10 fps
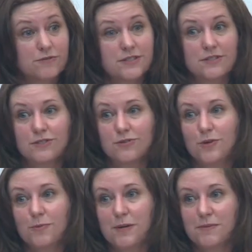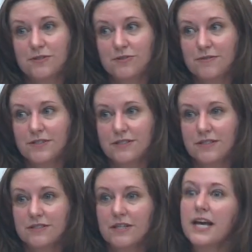services or public
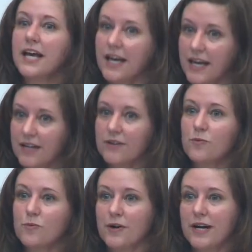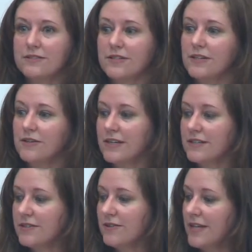services, and we're asking you to
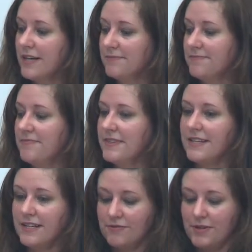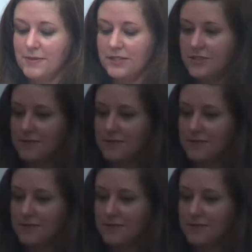consider that. Thanks very much.